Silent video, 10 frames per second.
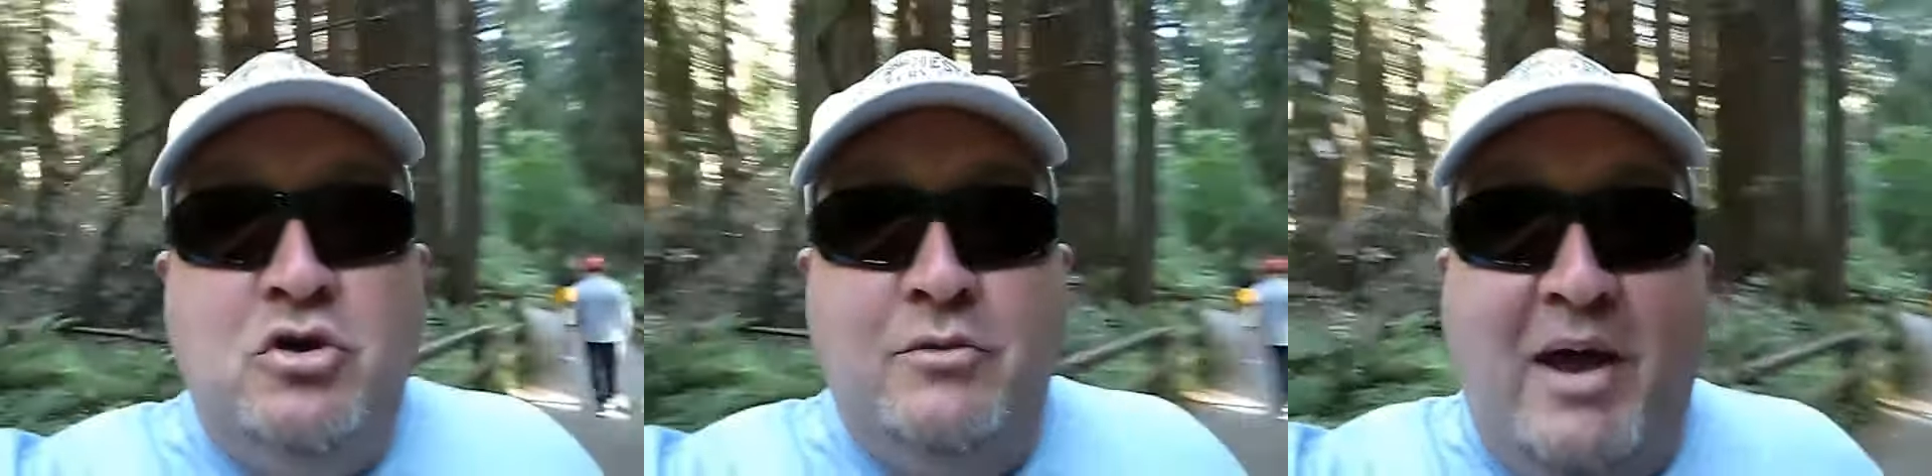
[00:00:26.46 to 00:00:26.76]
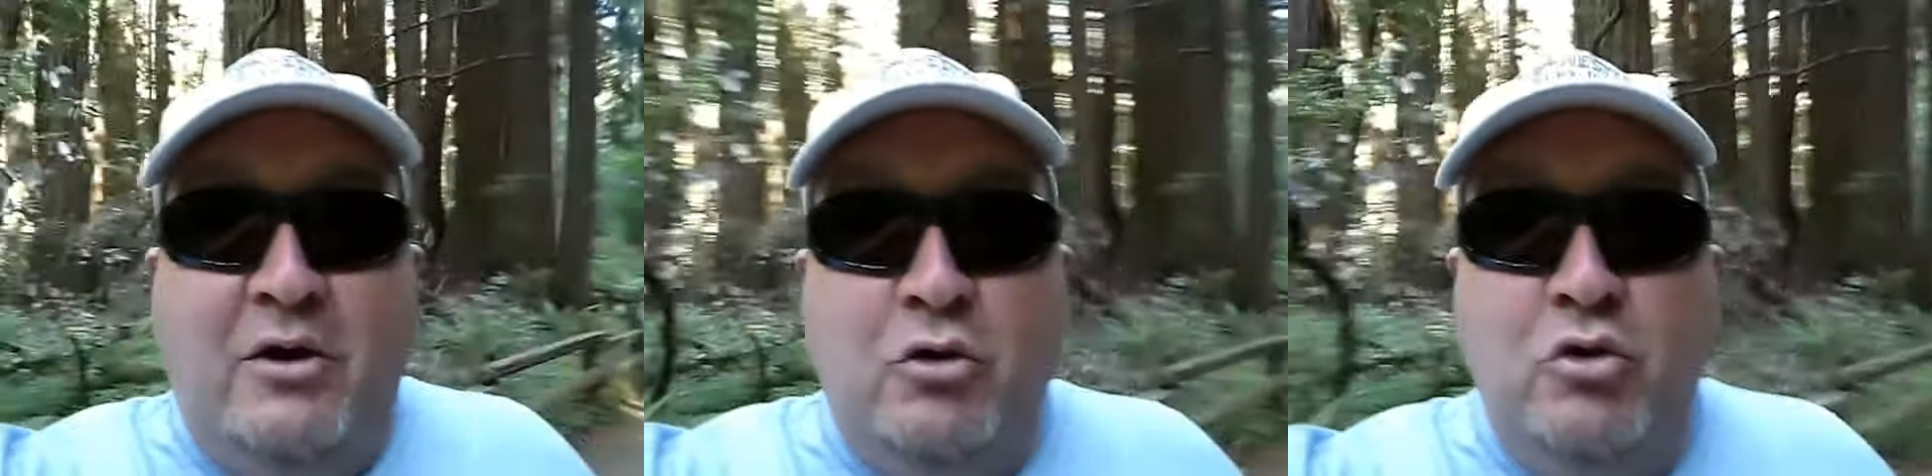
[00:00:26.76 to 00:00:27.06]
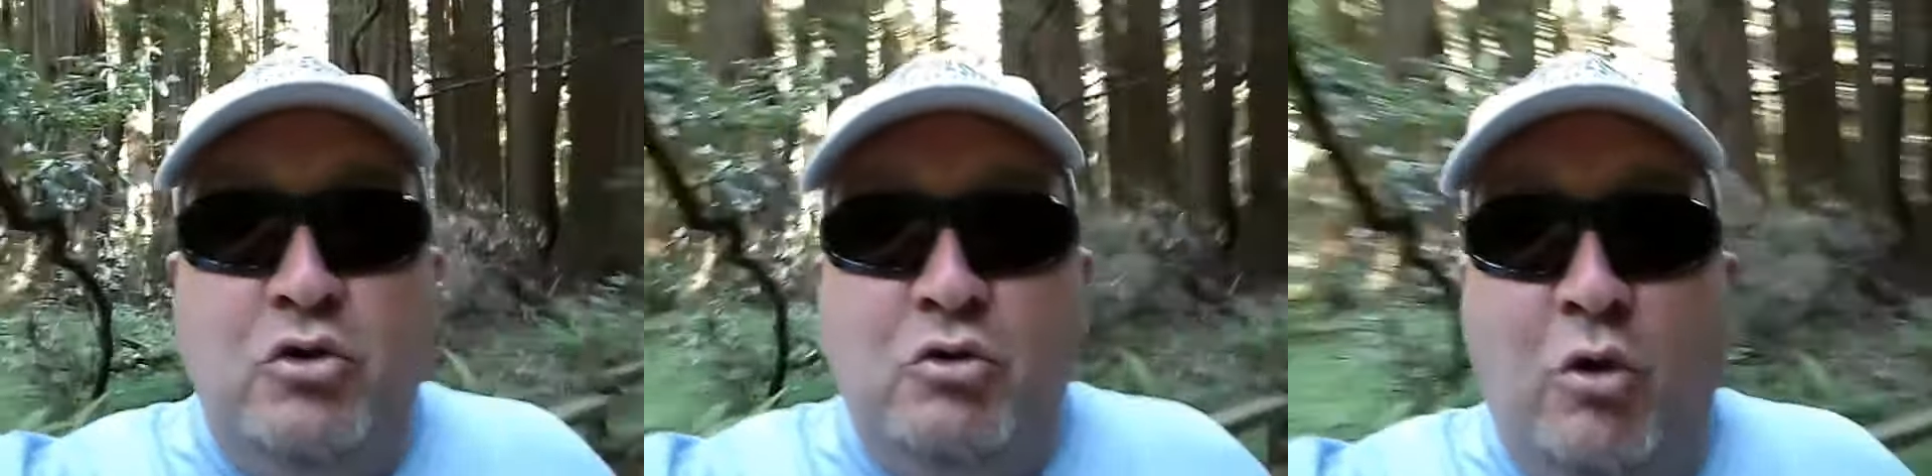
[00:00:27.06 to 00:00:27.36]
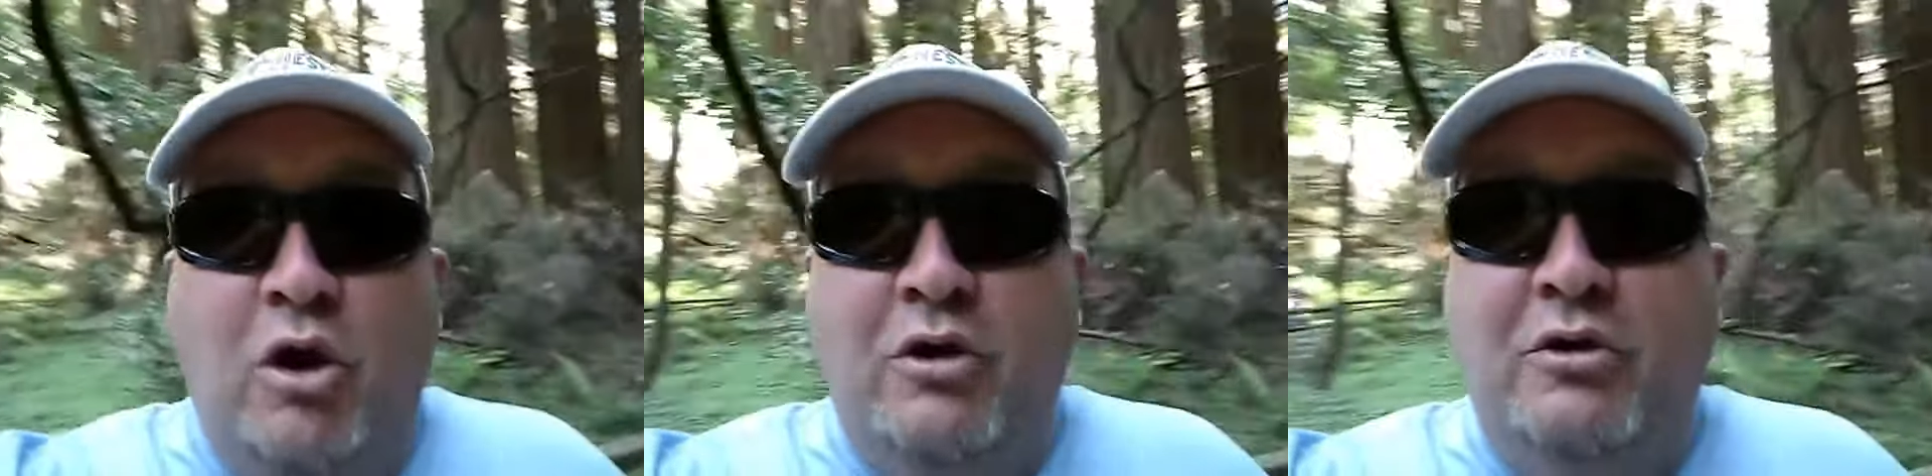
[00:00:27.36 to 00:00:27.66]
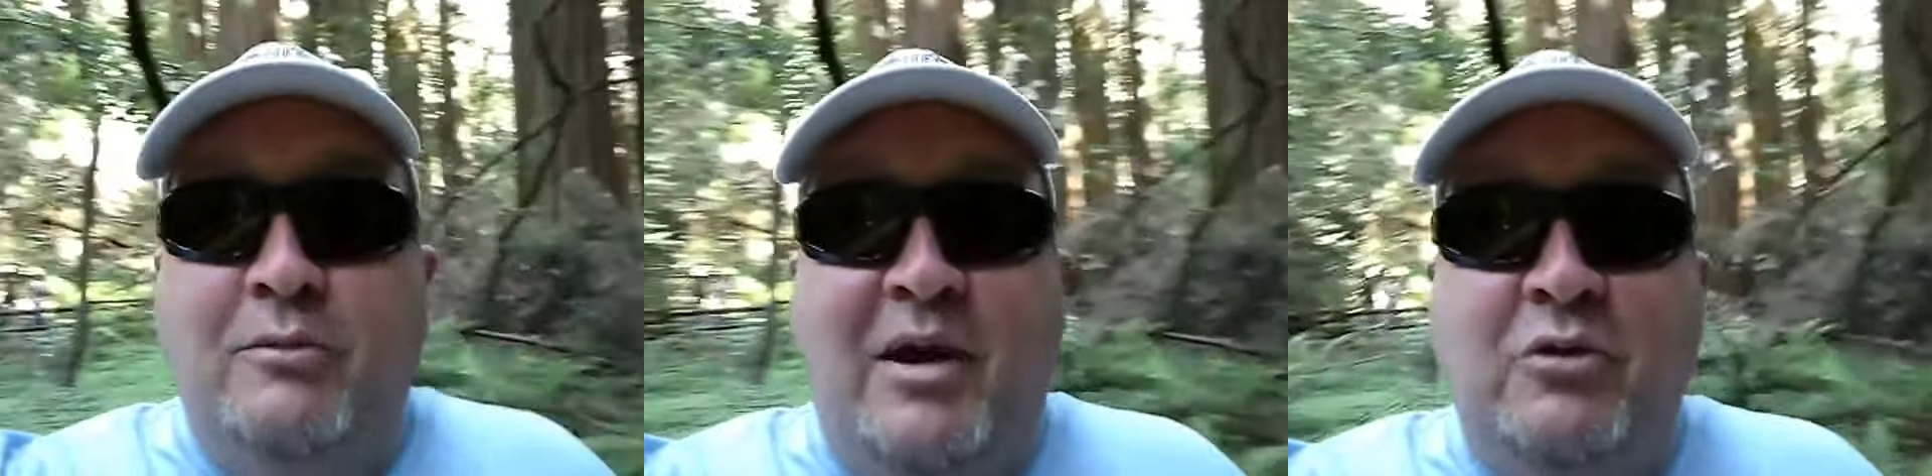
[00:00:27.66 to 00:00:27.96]
no matter who you are,
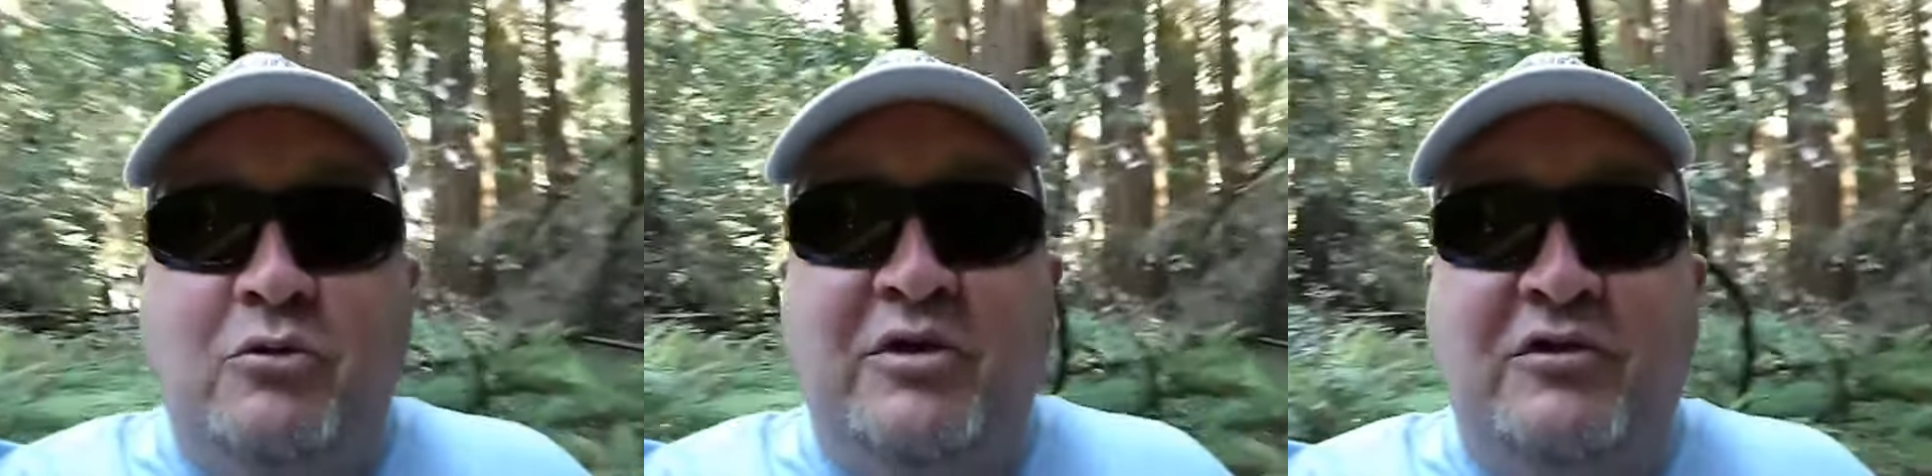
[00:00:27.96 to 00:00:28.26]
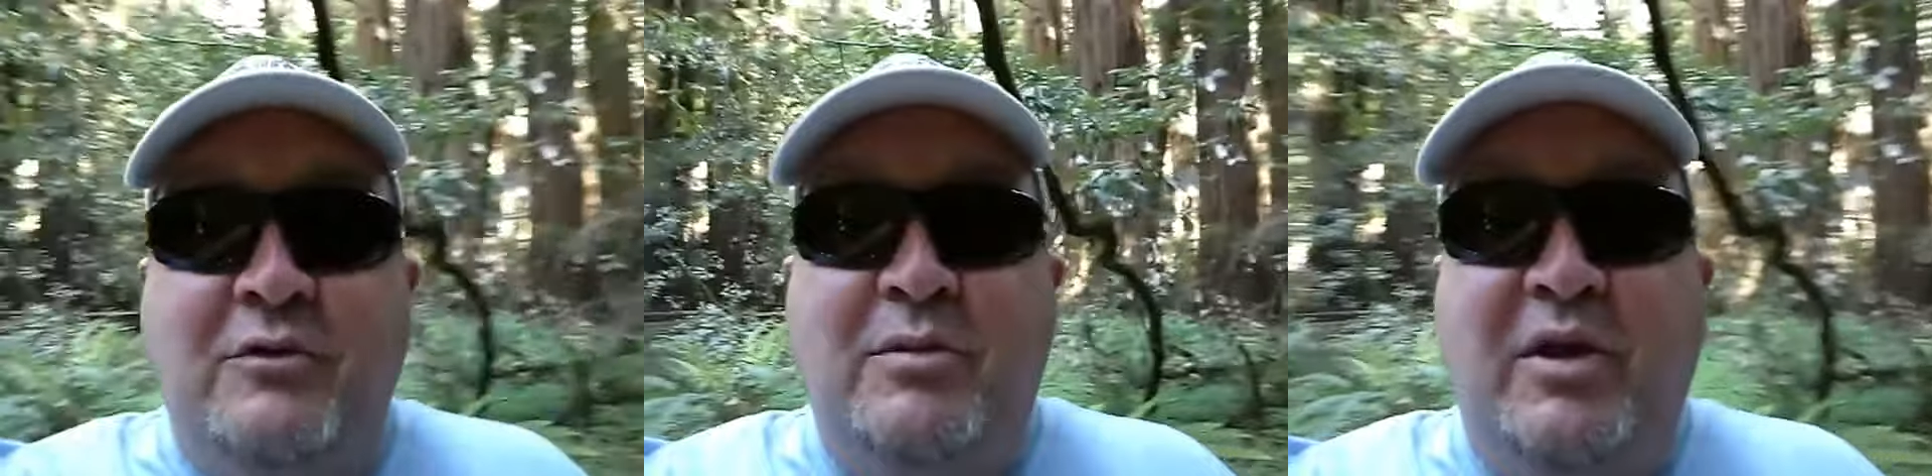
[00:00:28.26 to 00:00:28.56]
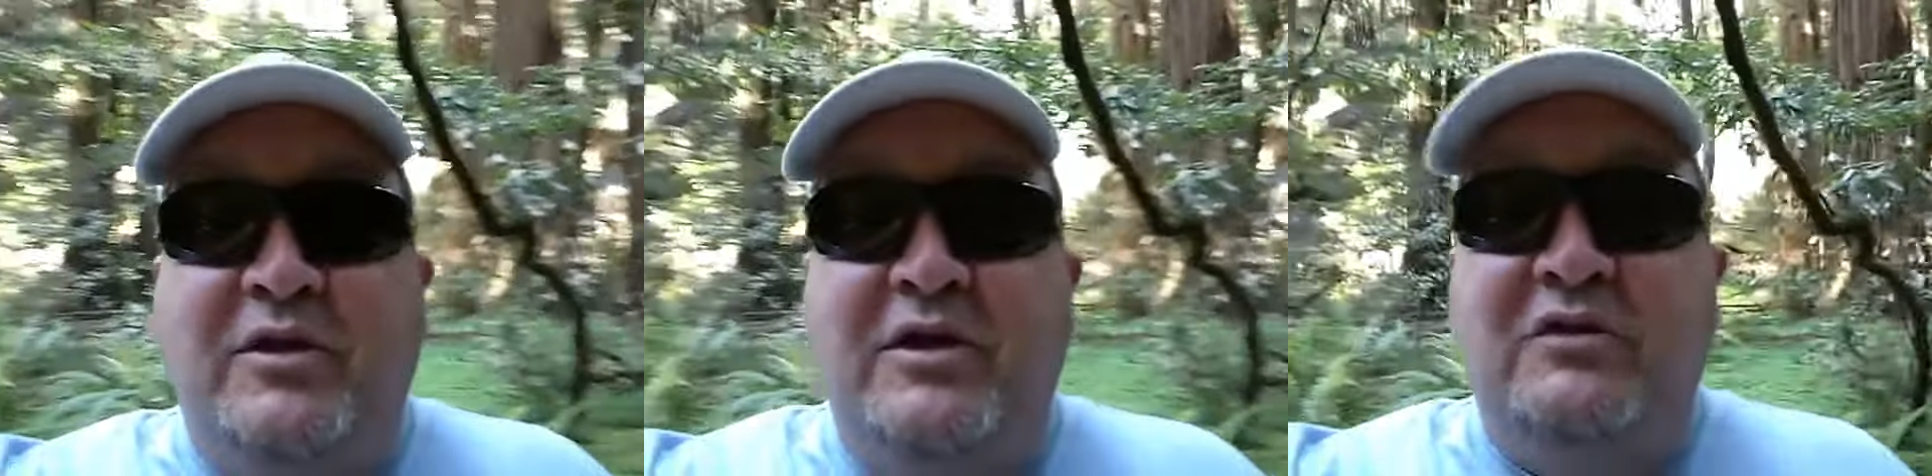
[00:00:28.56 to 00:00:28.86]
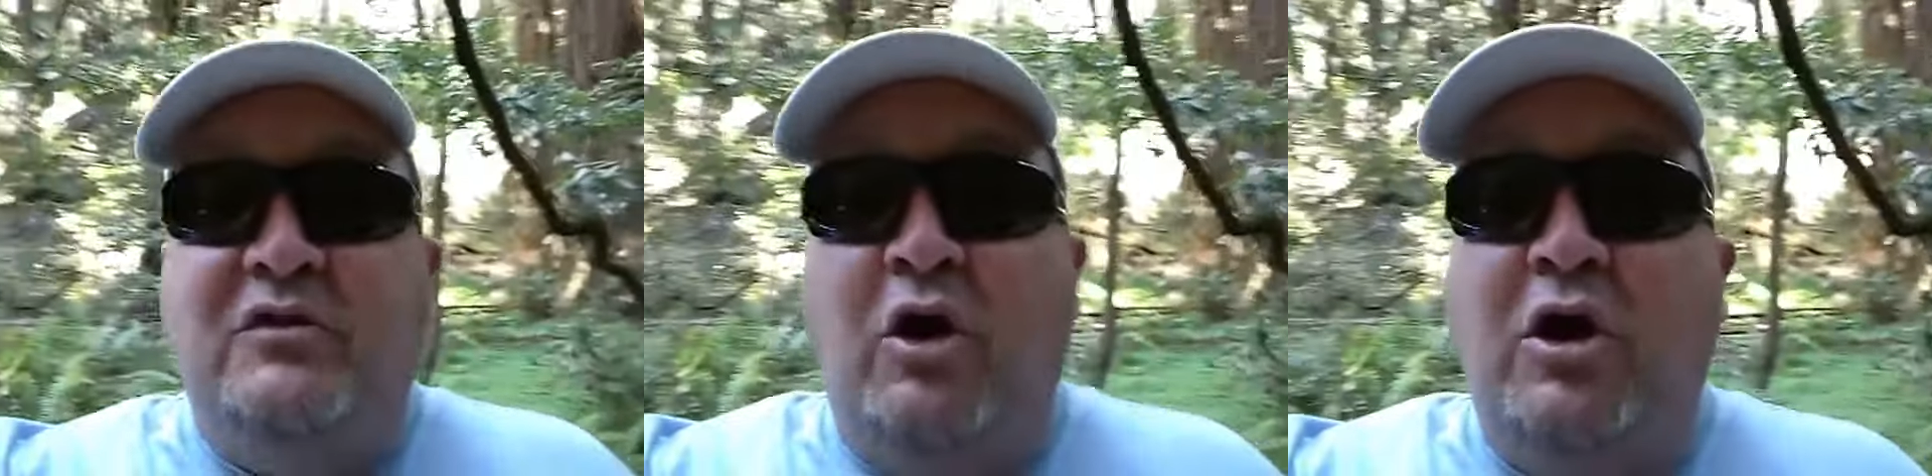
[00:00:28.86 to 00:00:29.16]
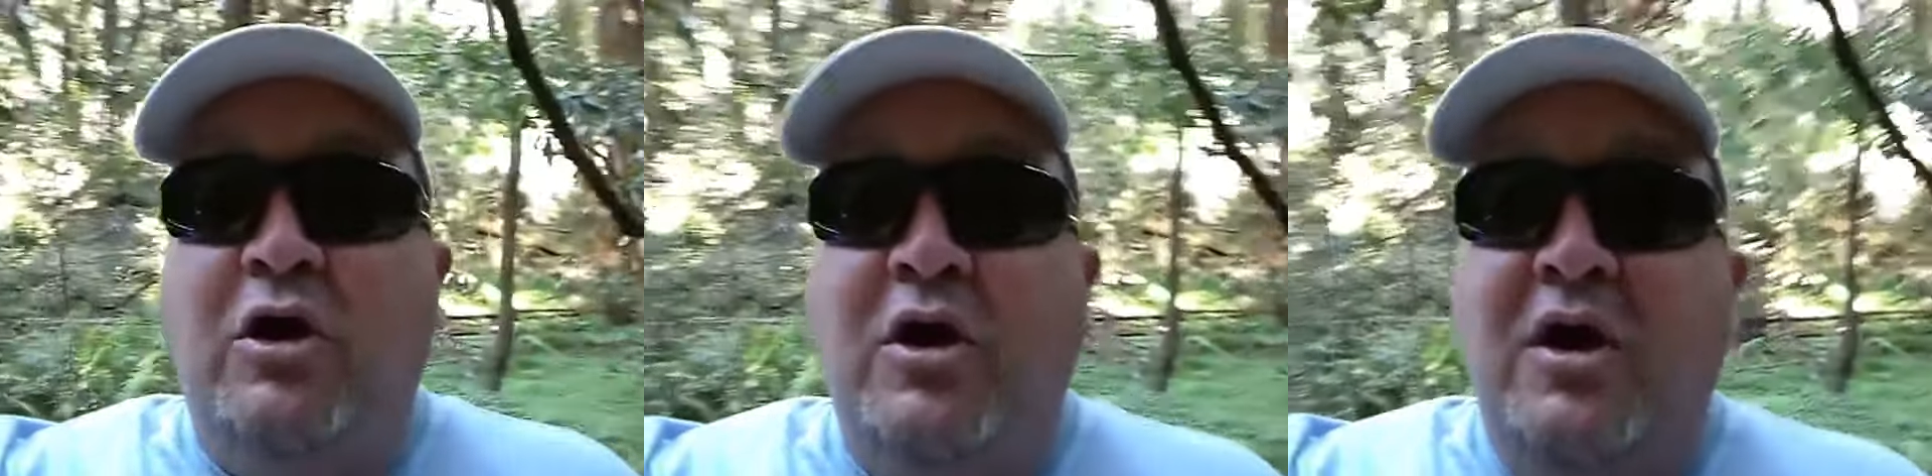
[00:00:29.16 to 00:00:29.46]
no matter what your abilities are.